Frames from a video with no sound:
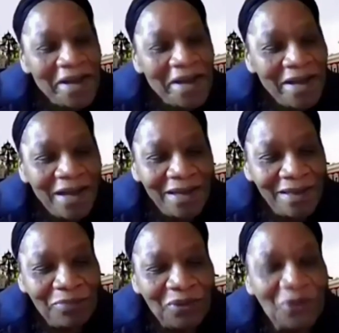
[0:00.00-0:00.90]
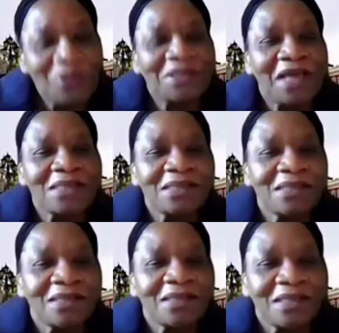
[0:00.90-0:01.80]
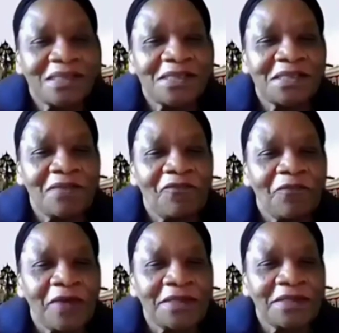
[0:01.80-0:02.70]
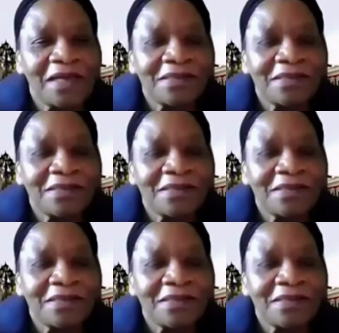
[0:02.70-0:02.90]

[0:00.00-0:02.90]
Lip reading: Well, I'm coming. That's why I was also SG.